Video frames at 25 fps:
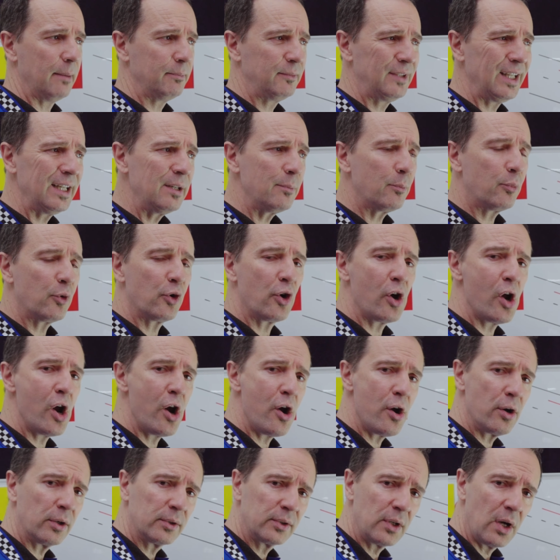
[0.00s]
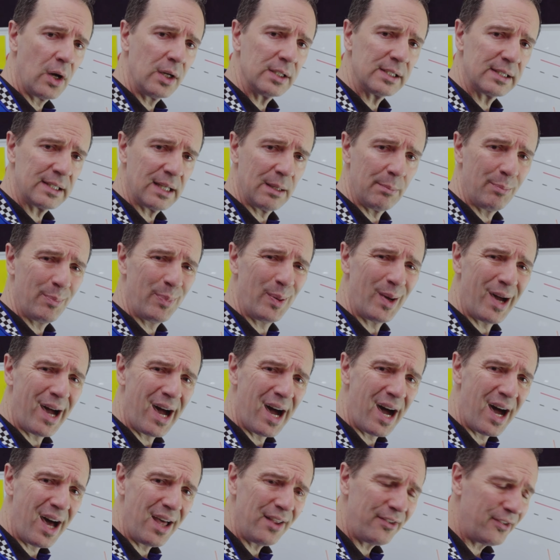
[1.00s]
didn't prioritize their
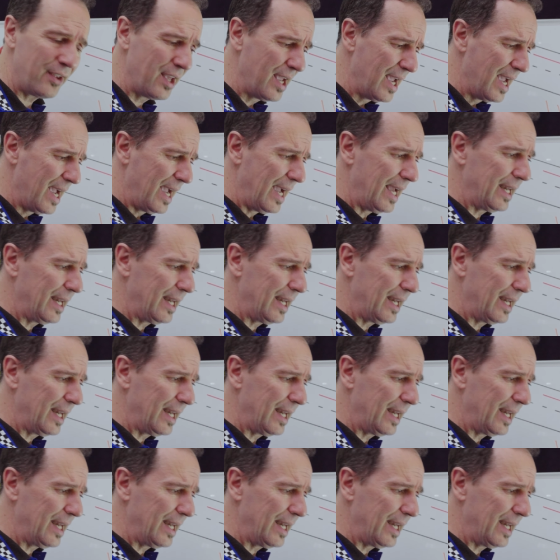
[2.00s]
path,